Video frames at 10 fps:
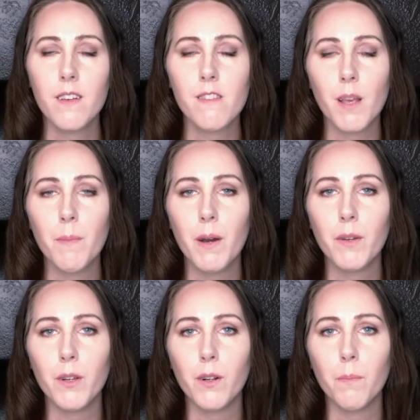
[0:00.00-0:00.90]
Somehow
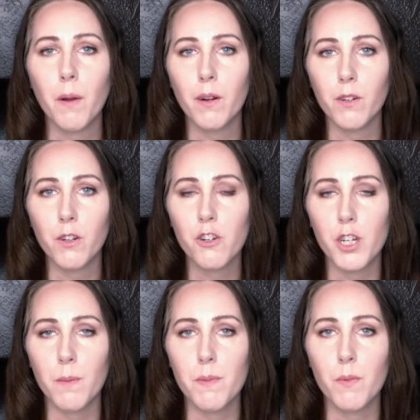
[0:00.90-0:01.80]
your
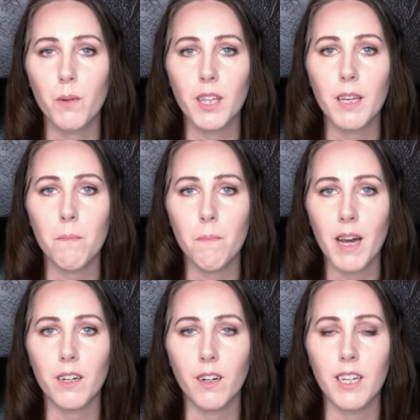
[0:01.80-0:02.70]
partnerships really
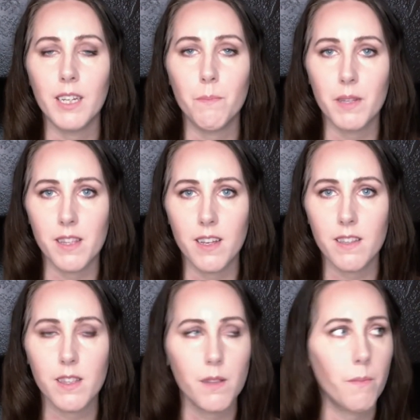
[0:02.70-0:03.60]
matter in
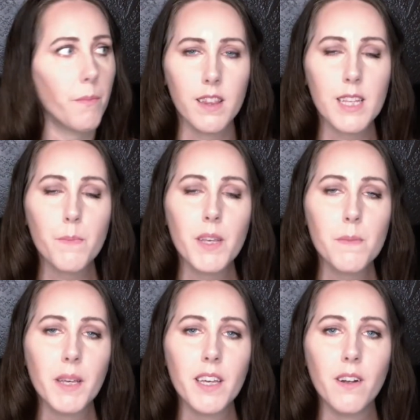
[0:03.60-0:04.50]
business. This
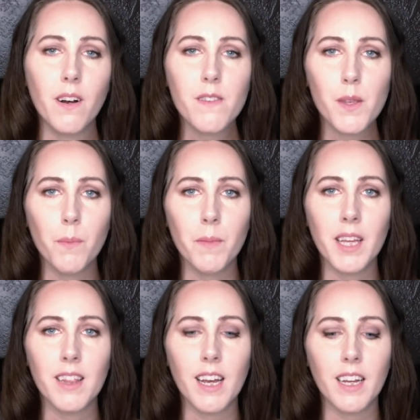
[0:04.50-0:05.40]
placement can also mean